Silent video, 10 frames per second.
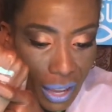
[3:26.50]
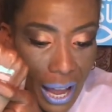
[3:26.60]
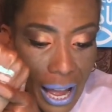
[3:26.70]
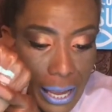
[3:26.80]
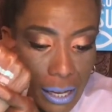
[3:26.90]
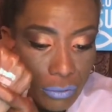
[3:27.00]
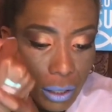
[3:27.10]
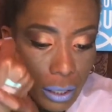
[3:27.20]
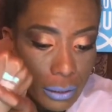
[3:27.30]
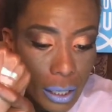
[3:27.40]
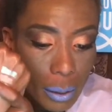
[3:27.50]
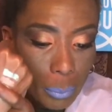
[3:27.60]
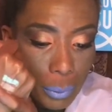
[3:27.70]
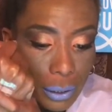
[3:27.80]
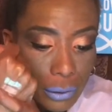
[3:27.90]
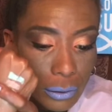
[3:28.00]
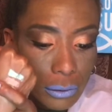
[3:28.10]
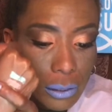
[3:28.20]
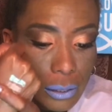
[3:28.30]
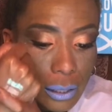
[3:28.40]
I have on. But
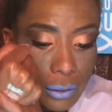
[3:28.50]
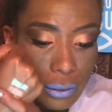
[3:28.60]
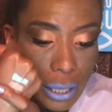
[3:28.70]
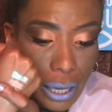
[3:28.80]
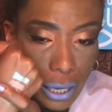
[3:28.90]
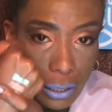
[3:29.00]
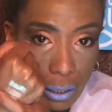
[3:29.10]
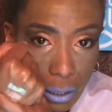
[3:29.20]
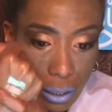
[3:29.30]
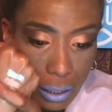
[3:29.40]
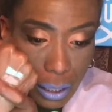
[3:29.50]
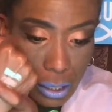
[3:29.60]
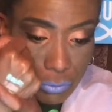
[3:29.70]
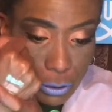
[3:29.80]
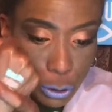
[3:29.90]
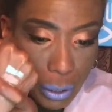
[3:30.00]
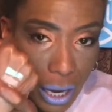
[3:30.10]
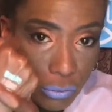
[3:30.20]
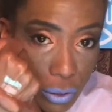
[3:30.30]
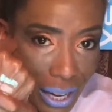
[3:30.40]
look at that. And for
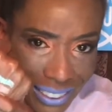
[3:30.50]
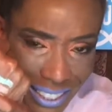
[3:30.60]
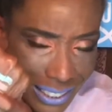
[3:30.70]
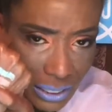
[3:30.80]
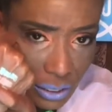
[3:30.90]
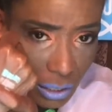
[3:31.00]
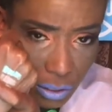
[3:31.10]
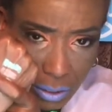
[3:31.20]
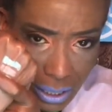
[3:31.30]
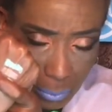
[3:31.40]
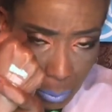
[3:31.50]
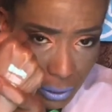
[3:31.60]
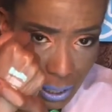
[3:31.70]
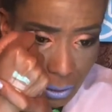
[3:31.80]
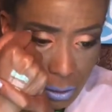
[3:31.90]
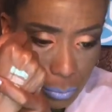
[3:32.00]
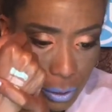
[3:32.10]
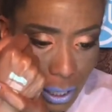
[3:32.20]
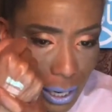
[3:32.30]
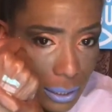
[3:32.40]
travel, I think that's all you need. Put that on
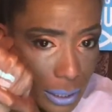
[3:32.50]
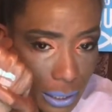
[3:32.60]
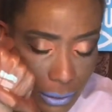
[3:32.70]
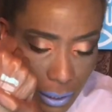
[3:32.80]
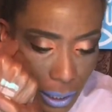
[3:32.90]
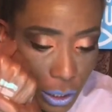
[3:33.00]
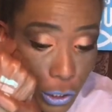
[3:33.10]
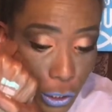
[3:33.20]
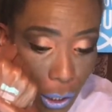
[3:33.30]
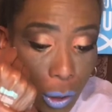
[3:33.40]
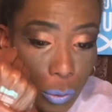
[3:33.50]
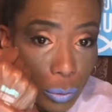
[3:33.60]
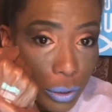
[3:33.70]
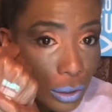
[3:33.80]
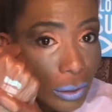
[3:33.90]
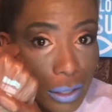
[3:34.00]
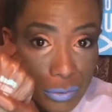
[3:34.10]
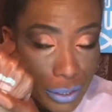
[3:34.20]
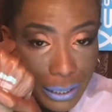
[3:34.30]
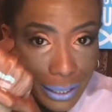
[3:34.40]
with an eyeliner and go. You're
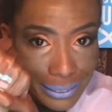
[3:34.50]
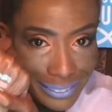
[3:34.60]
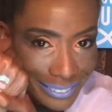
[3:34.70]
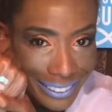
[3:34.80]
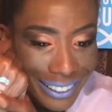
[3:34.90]
on vacation.